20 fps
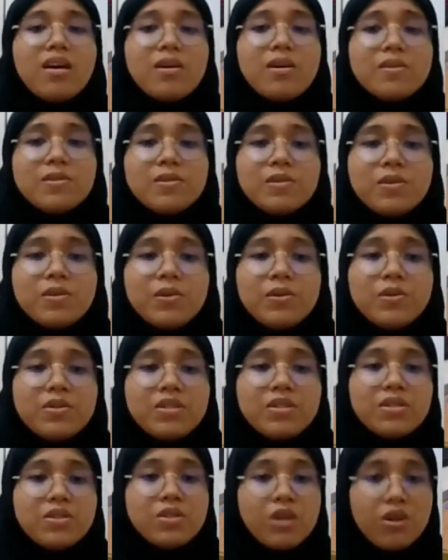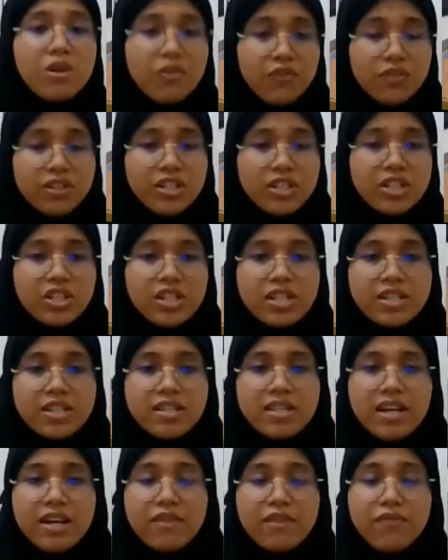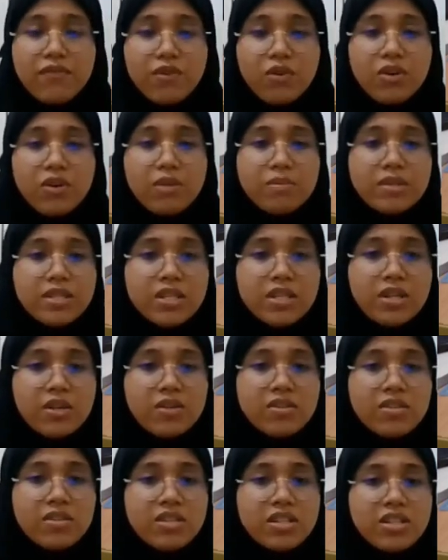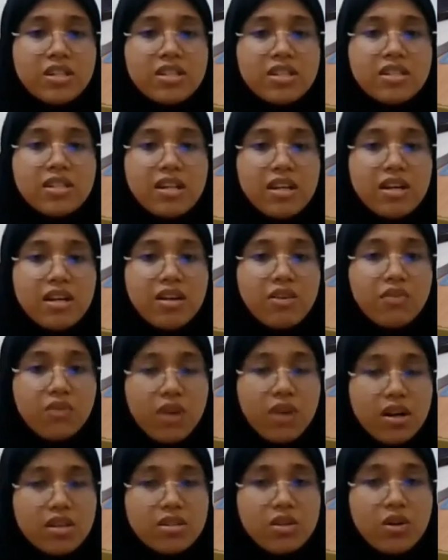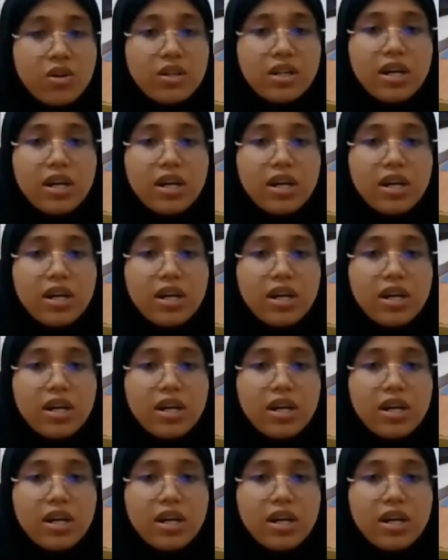Also, using soft furnishings and floral materials such as rugs or